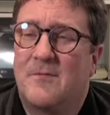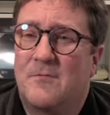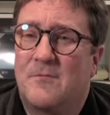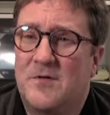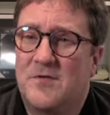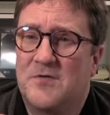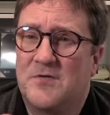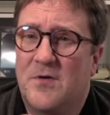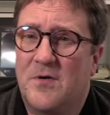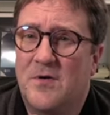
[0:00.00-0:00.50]

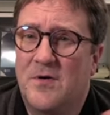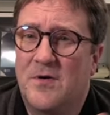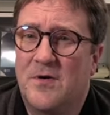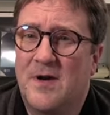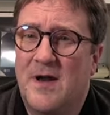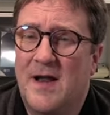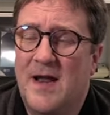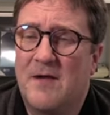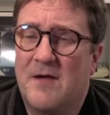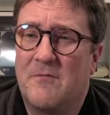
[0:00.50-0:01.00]

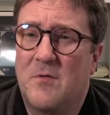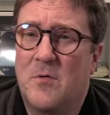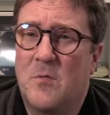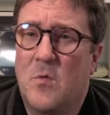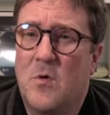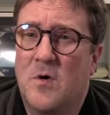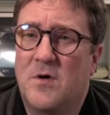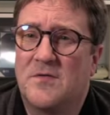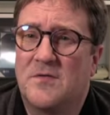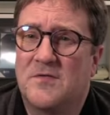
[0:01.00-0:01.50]
return ever
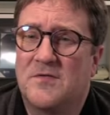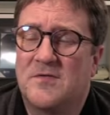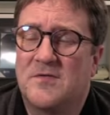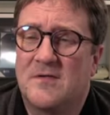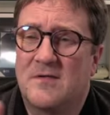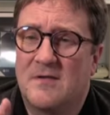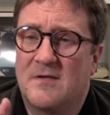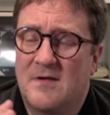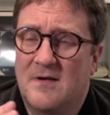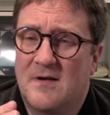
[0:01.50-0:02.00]

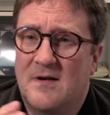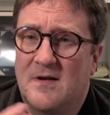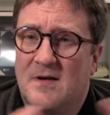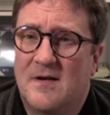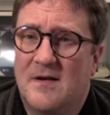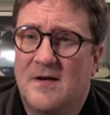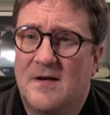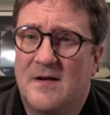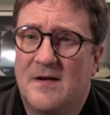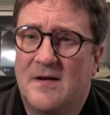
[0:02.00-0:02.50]
what's
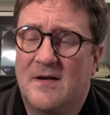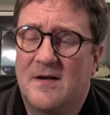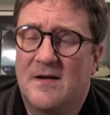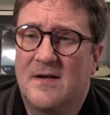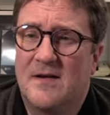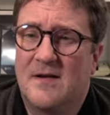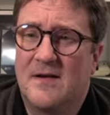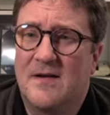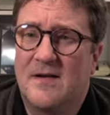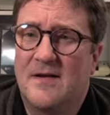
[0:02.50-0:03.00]

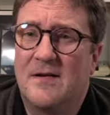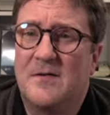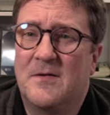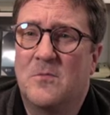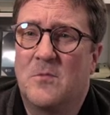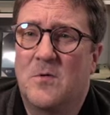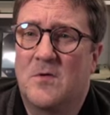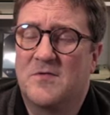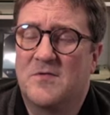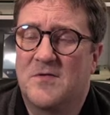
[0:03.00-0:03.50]

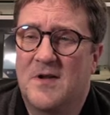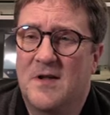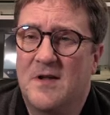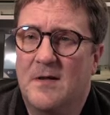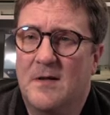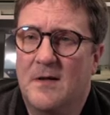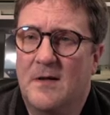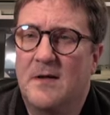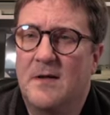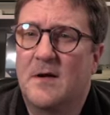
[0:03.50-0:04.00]

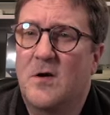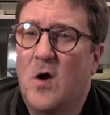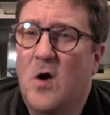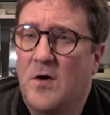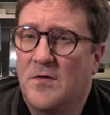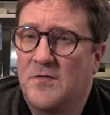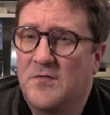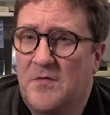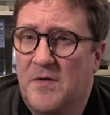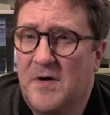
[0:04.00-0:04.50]
in the
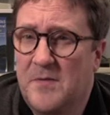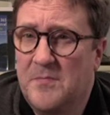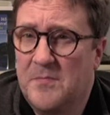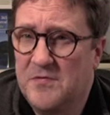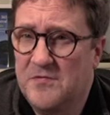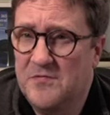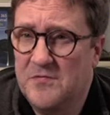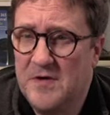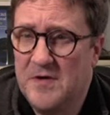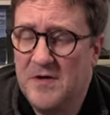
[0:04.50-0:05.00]
contract
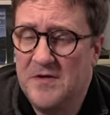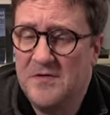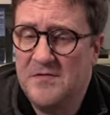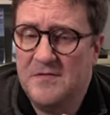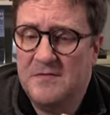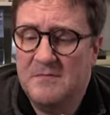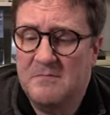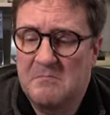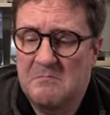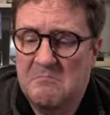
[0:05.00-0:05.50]
between
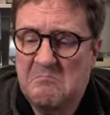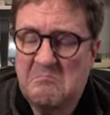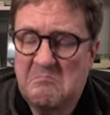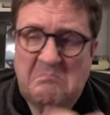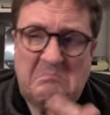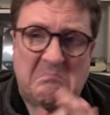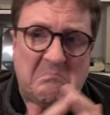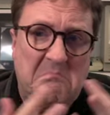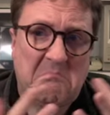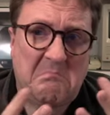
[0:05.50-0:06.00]
us?
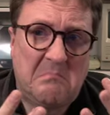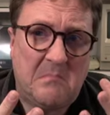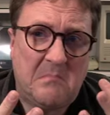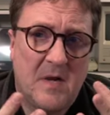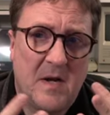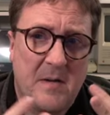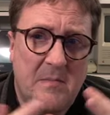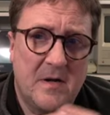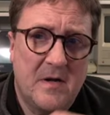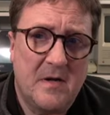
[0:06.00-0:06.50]

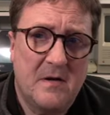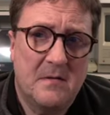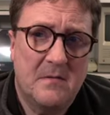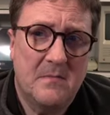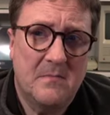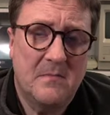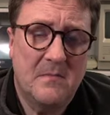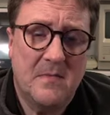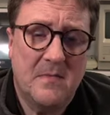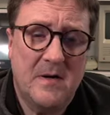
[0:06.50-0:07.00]
Maybe,
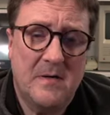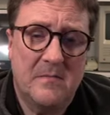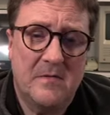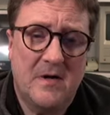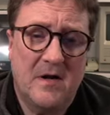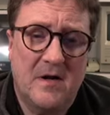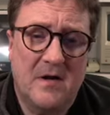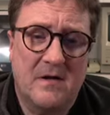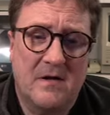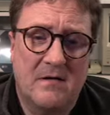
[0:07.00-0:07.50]
maybe
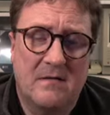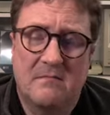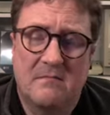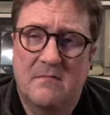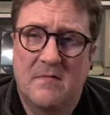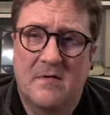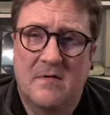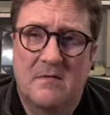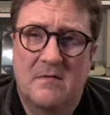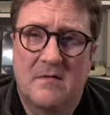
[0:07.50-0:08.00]
not.
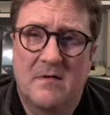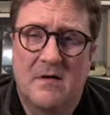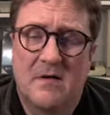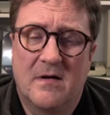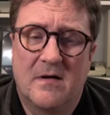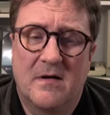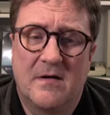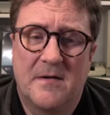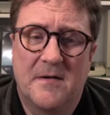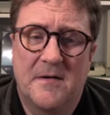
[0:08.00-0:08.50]

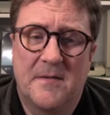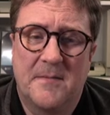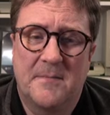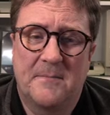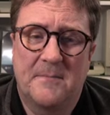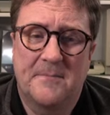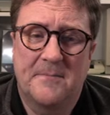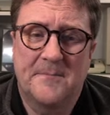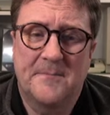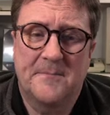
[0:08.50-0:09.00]

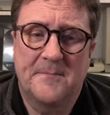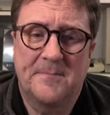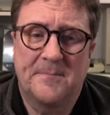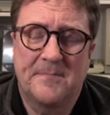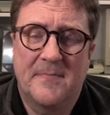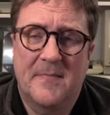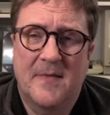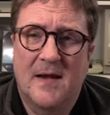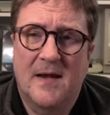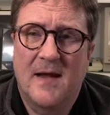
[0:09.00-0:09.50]

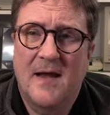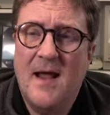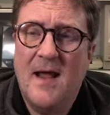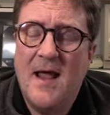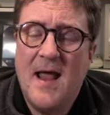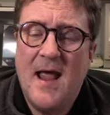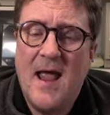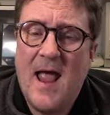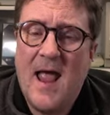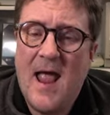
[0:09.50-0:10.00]
And
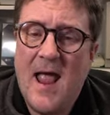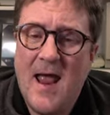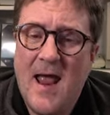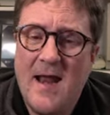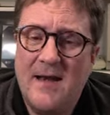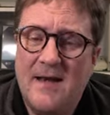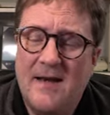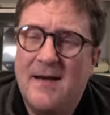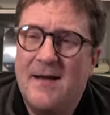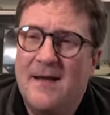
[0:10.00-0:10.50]

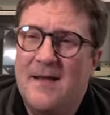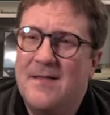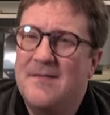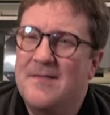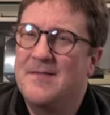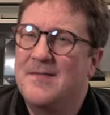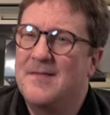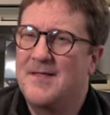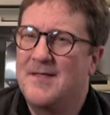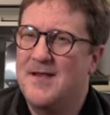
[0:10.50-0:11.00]

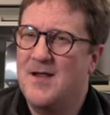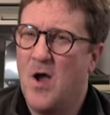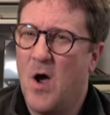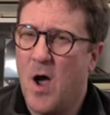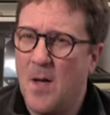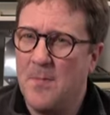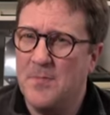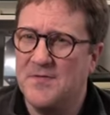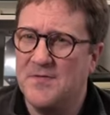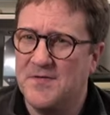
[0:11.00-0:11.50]
the
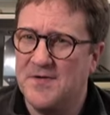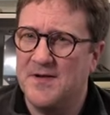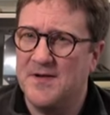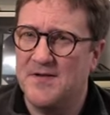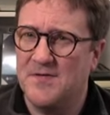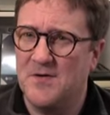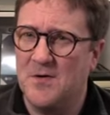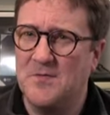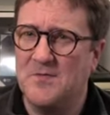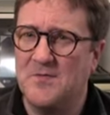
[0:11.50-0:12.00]
opposite
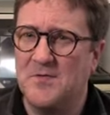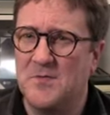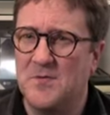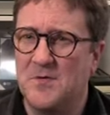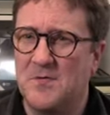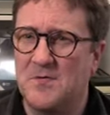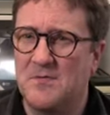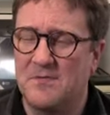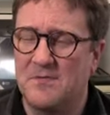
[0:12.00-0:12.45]
is also,